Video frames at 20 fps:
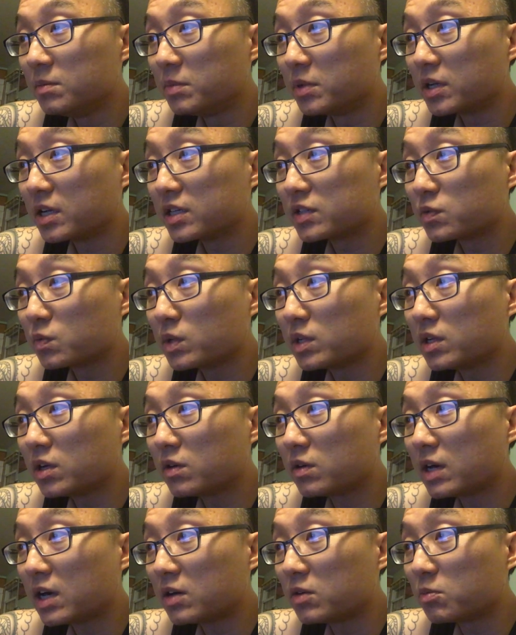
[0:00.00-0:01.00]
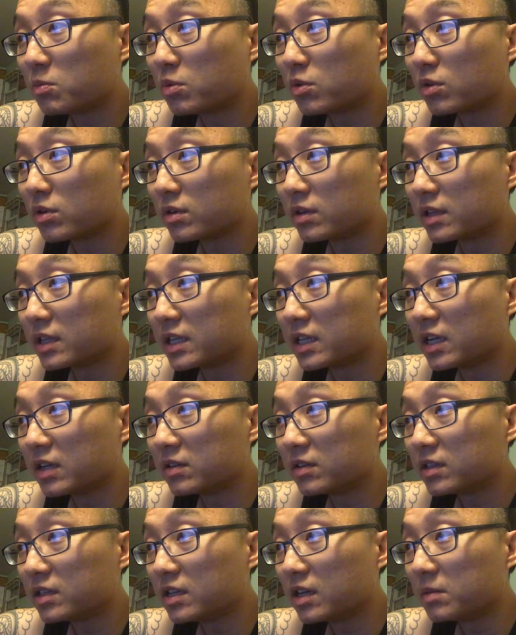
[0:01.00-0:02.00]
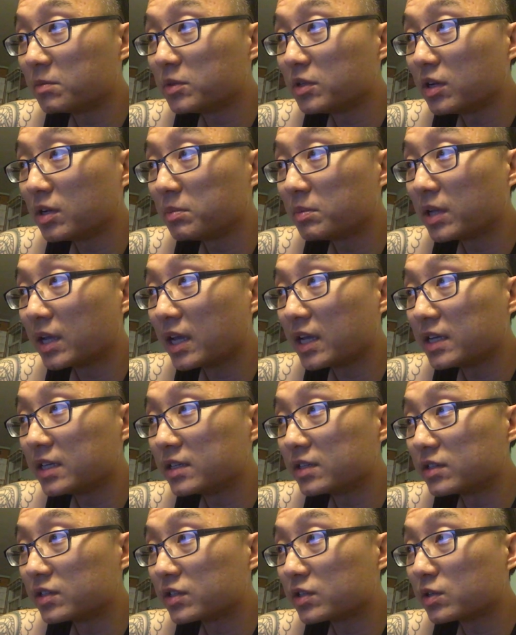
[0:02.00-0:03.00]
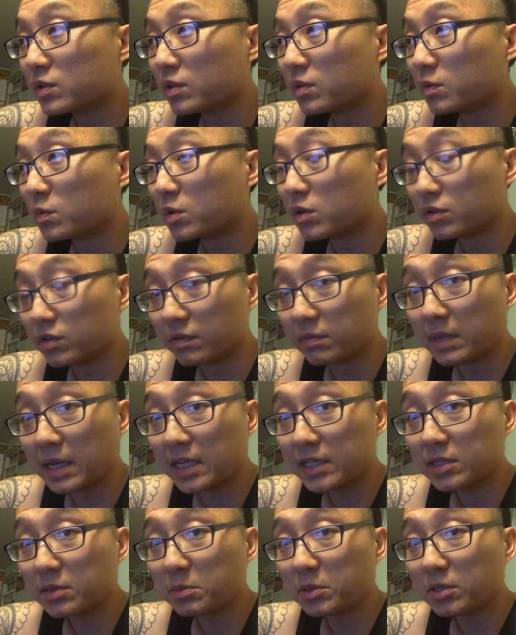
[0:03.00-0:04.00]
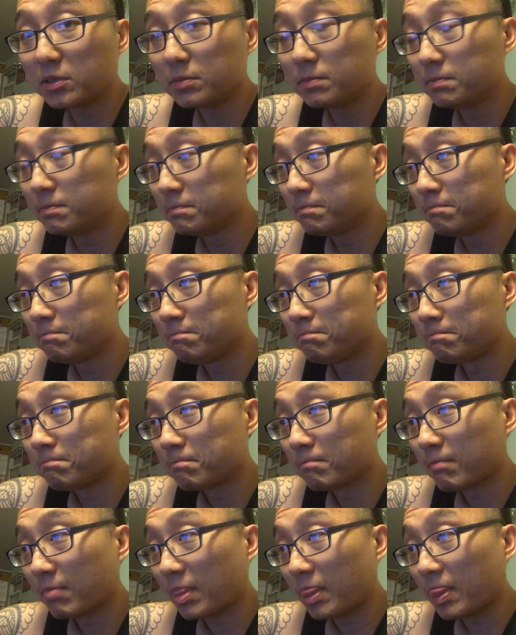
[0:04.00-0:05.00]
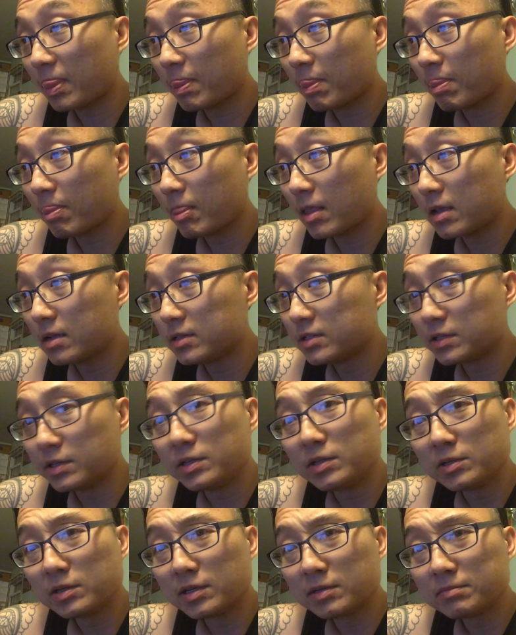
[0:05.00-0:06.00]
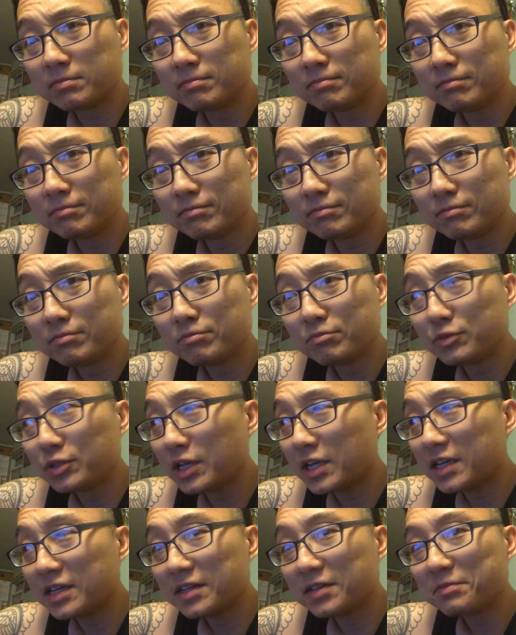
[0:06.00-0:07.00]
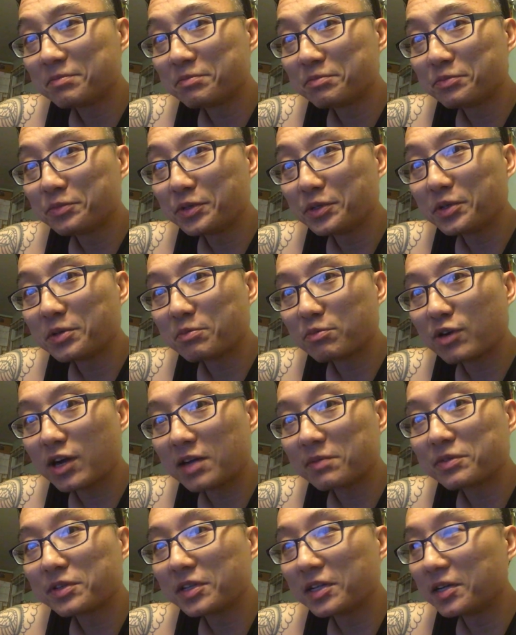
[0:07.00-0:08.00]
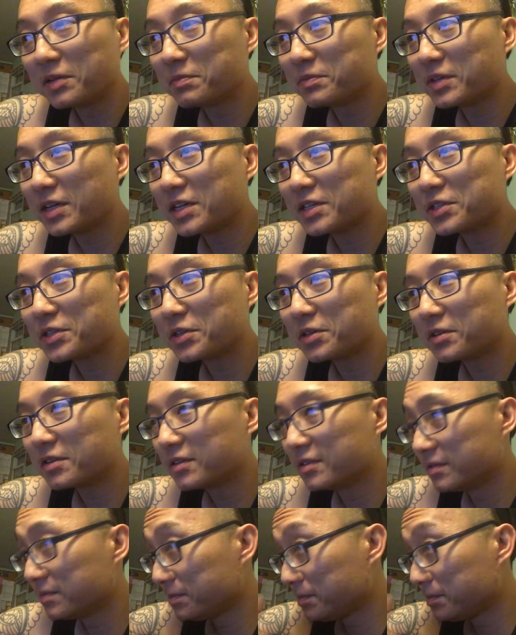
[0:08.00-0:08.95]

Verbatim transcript: because we know how important the uh, WNBA is to the world of basketball. So, you know, um, yeah, um, you know, props to them. Yeah, sure.